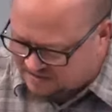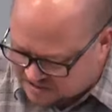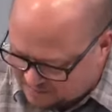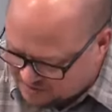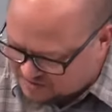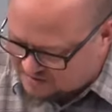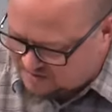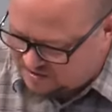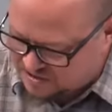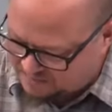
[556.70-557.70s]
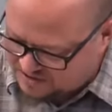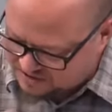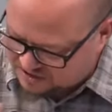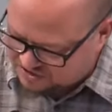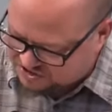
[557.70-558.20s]
some, of the, some of the
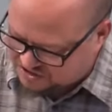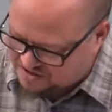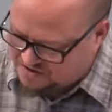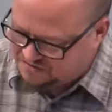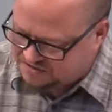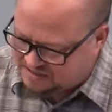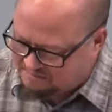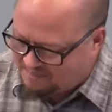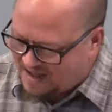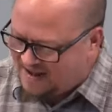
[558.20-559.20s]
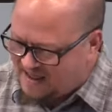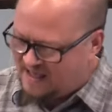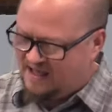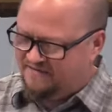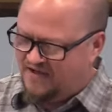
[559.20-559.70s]
concerns that might
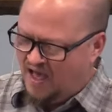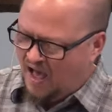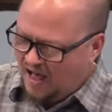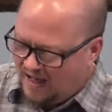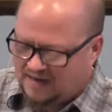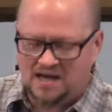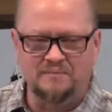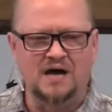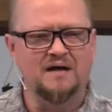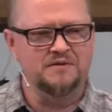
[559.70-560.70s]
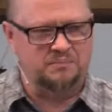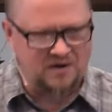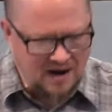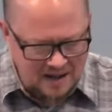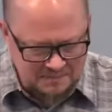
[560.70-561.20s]
have uh, come up, the
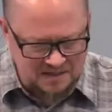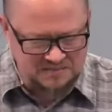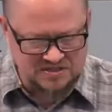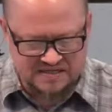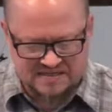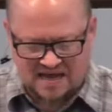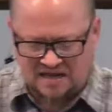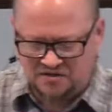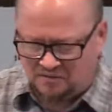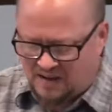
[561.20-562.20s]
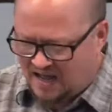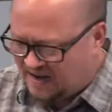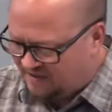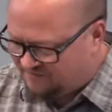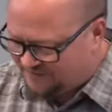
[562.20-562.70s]
problems that Daniel might
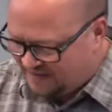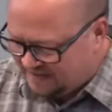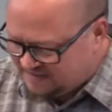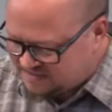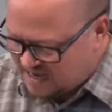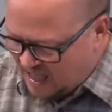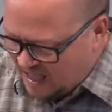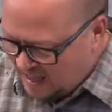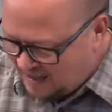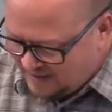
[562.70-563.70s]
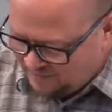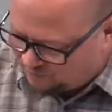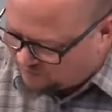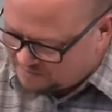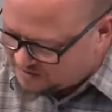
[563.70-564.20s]
have faced uh,
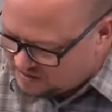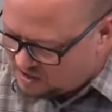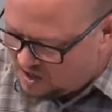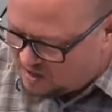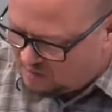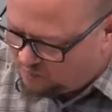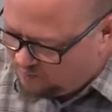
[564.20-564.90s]
from the law,